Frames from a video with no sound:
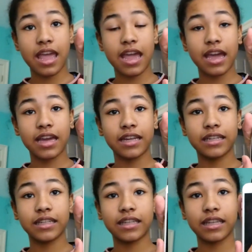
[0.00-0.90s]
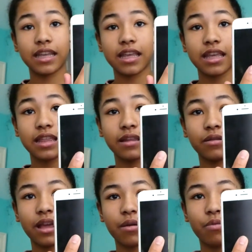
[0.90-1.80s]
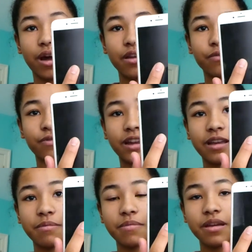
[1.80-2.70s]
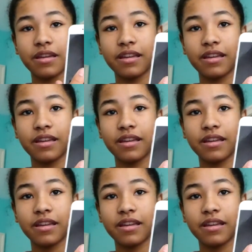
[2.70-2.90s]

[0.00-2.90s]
And the like white rim